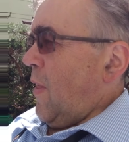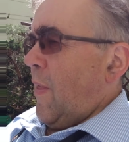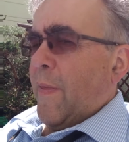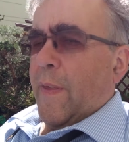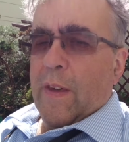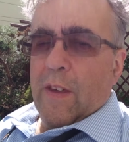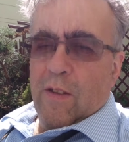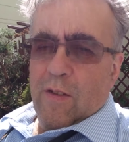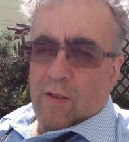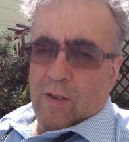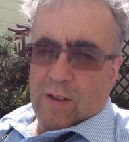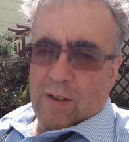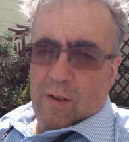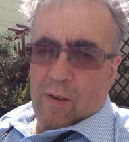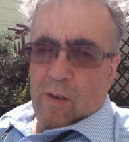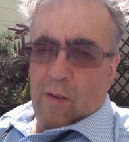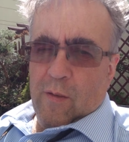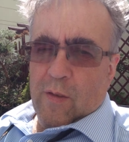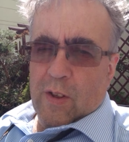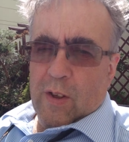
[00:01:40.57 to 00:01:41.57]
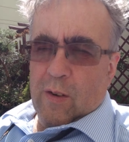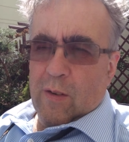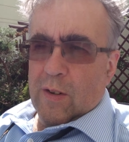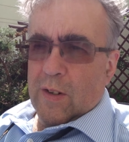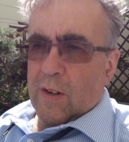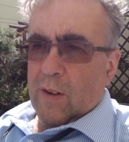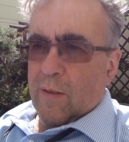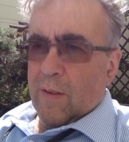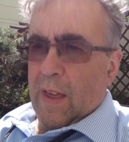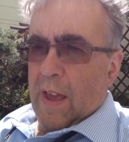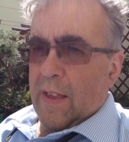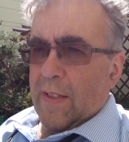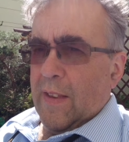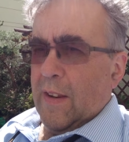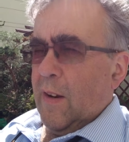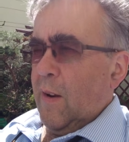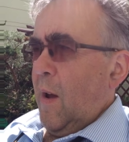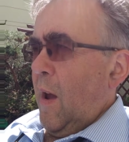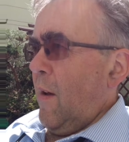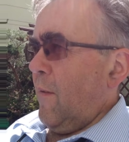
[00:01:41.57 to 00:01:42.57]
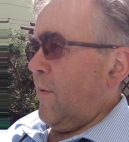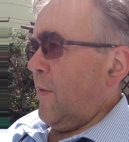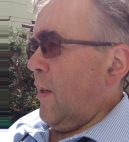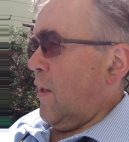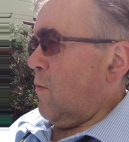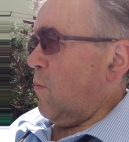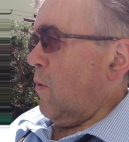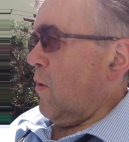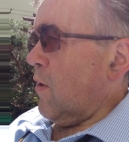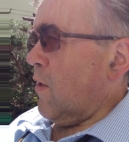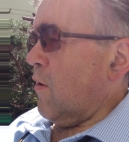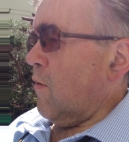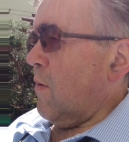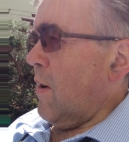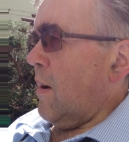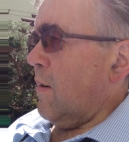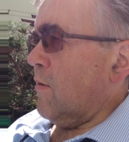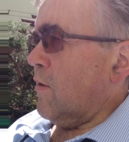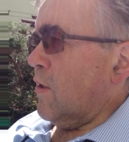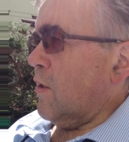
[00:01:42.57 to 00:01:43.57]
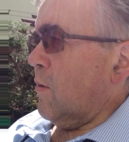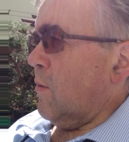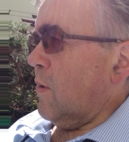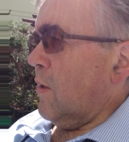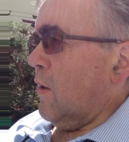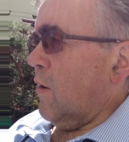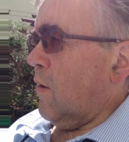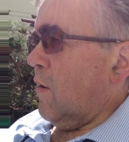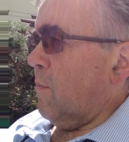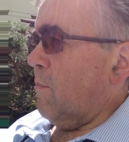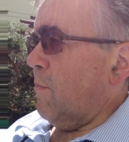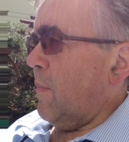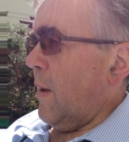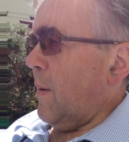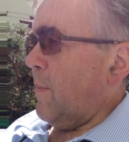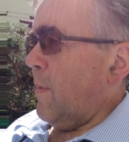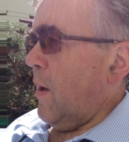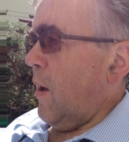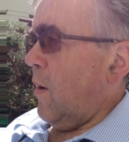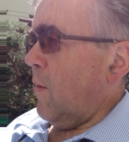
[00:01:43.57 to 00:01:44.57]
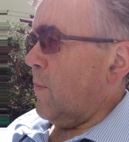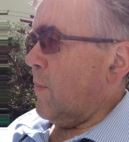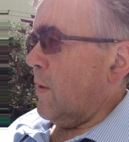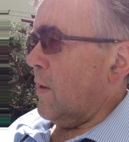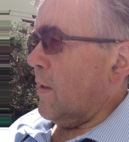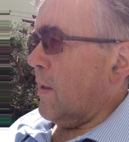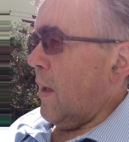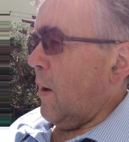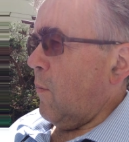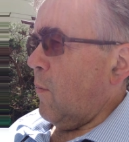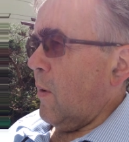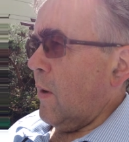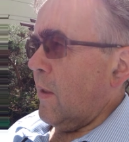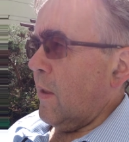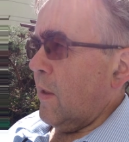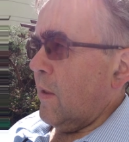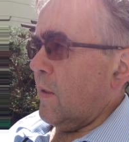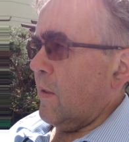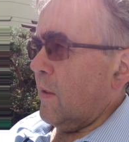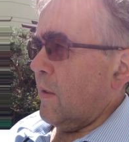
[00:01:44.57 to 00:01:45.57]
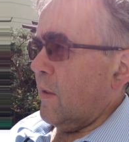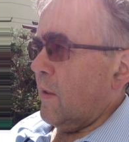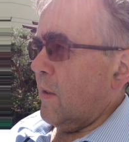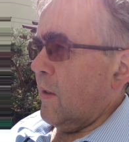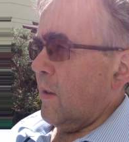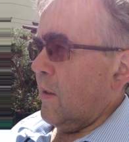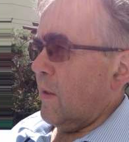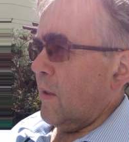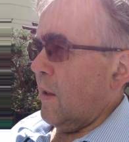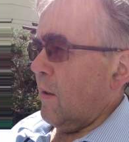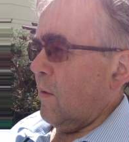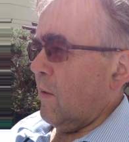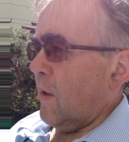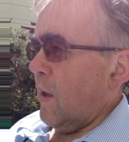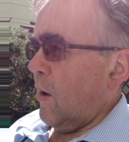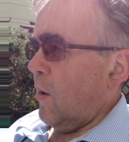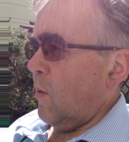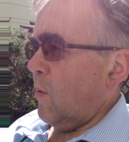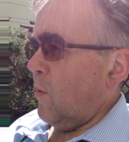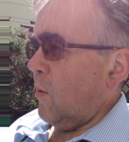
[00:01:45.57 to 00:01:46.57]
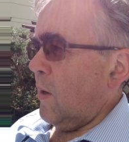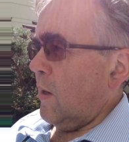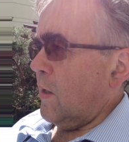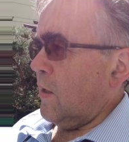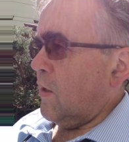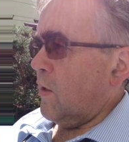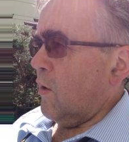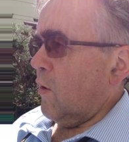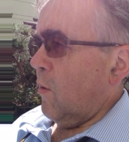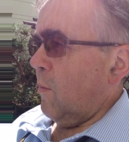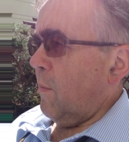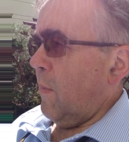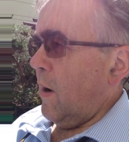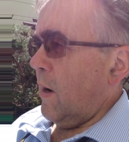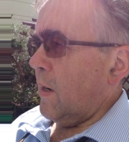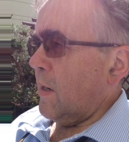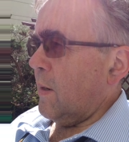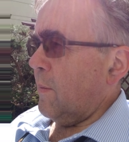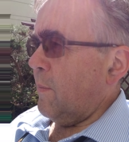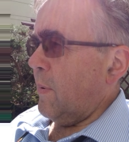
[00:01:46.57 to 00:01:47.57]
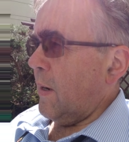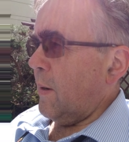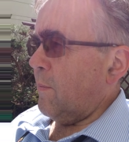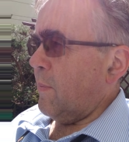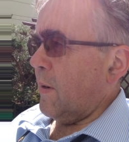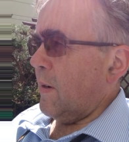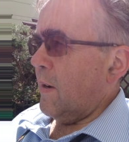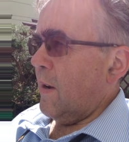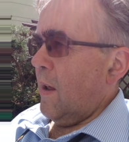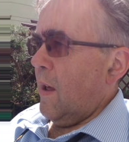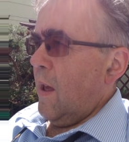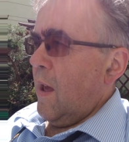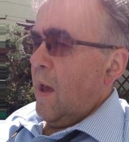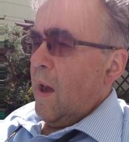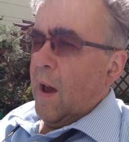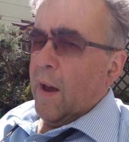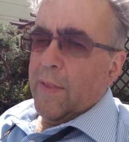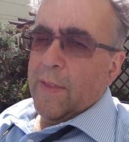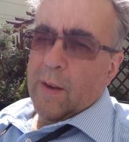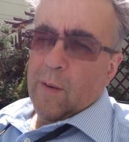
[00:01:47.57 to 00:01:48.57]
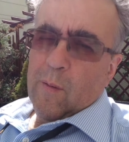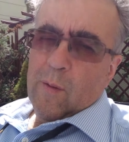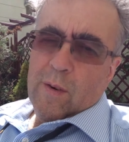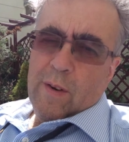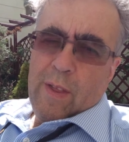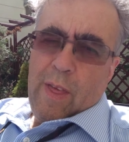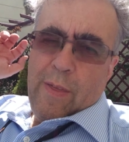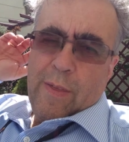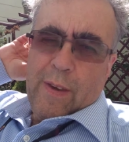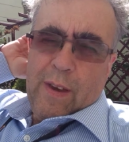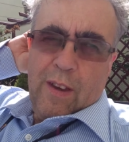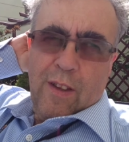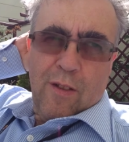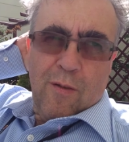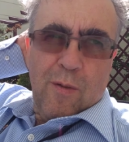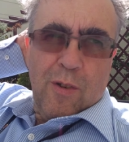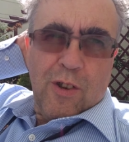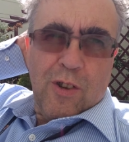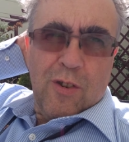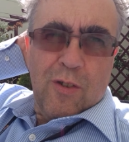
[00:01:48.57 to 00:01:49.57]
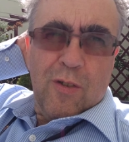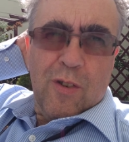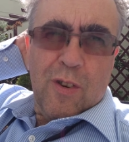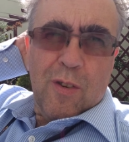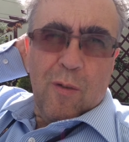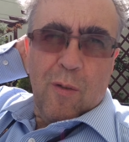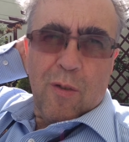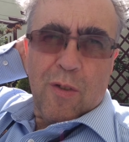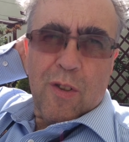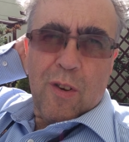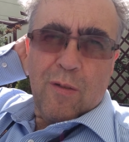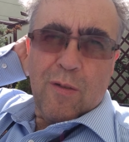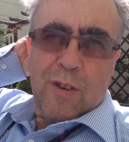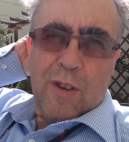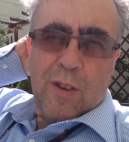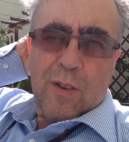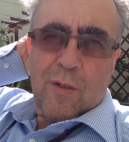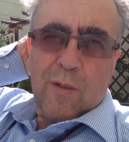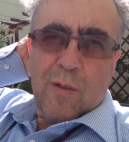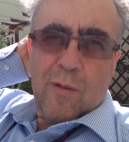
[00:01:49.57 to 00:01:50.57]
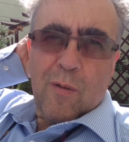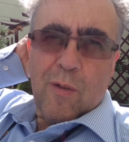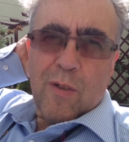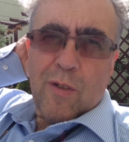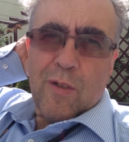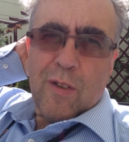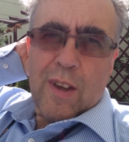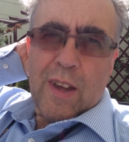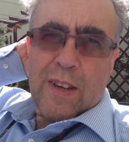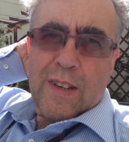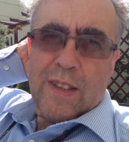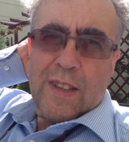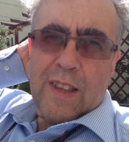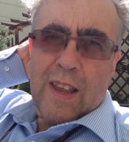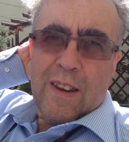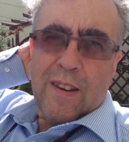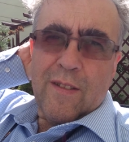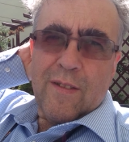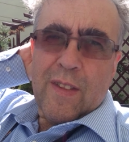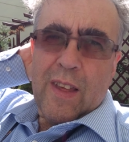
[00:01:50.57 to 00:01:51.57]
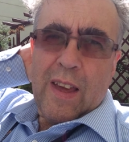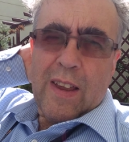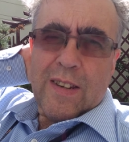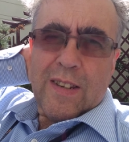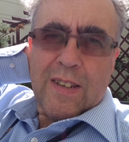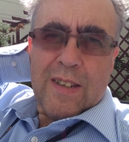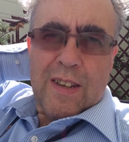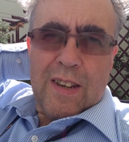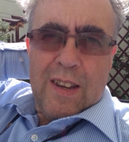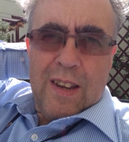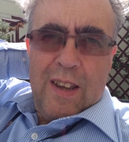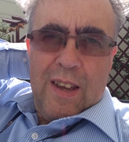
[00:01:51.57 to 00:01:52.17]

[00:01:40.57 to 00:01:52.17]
things you can do is obviously you can do that, and then you have these words around you, and you maybe hope that way they'll go into your mind a bit. But I think one of the things which you can also do once you get to the end of that,